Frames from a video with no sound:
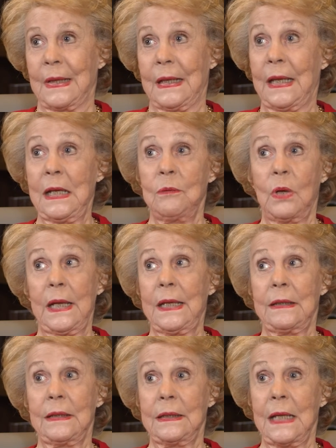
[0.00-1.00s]
anyway,
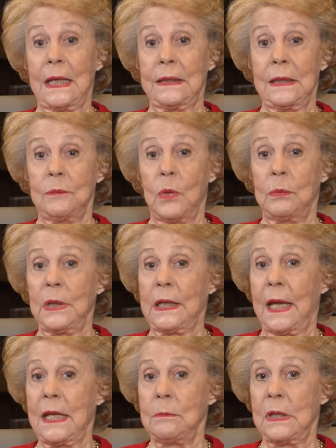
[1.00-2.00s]
and when we
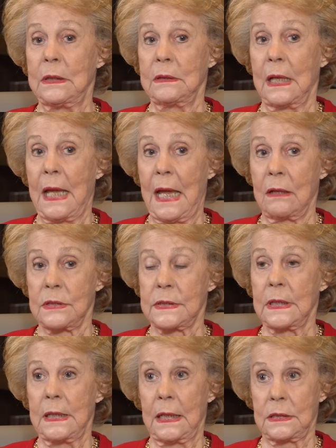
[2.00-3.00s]
came in the house
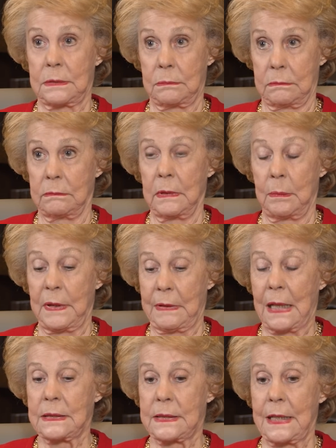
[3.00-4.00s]

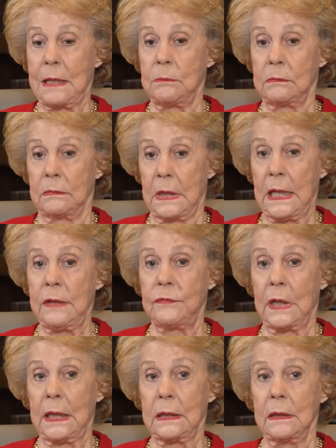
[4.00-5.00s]
that same
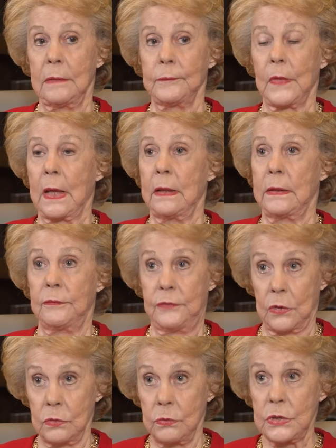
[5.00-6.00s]
evening, the
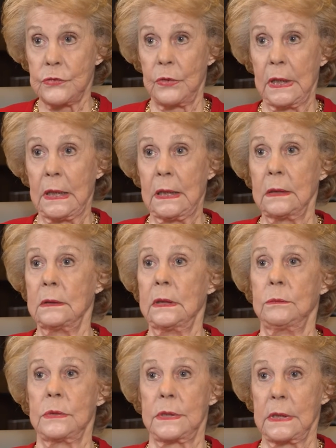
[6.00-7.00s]
phone was ringing. It
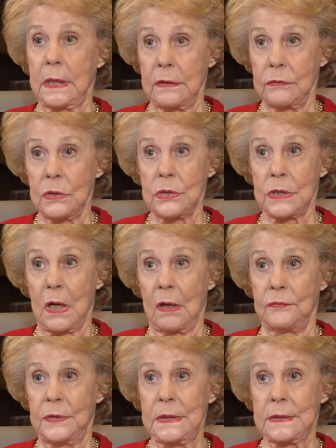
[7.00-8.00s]
was the governor's
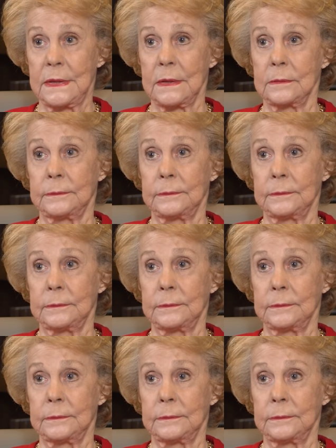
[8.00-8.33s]
office.